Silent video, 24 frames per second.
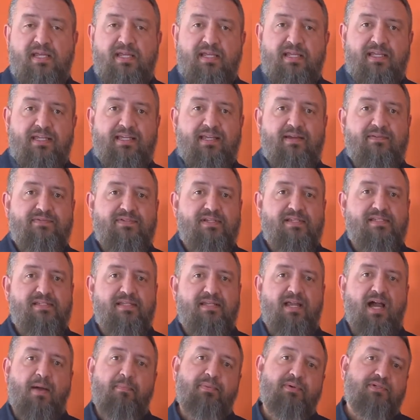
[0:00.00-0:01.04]
It gives us an
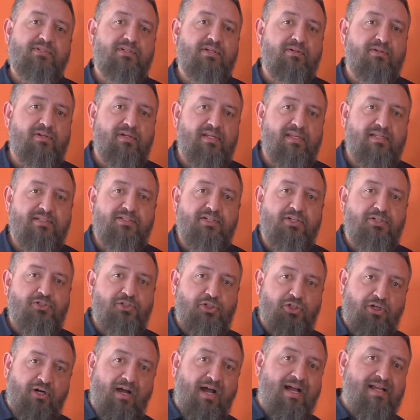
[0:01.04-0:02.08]
opportunity to
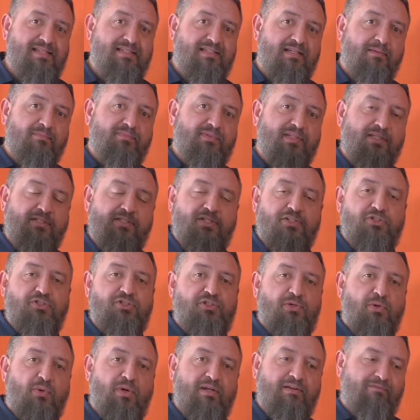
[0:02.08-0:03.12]
try something, to
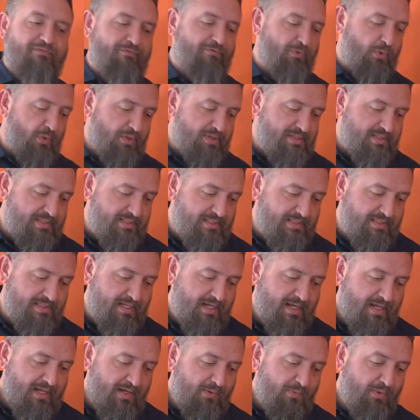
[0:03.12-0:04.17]
join forces
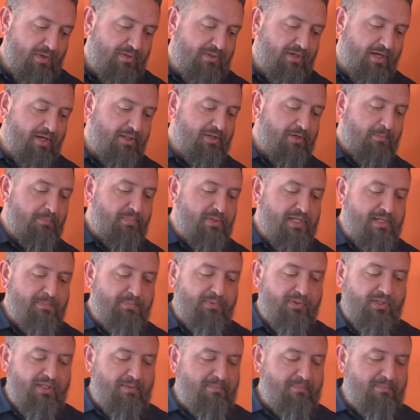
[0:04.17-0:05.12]
with other people.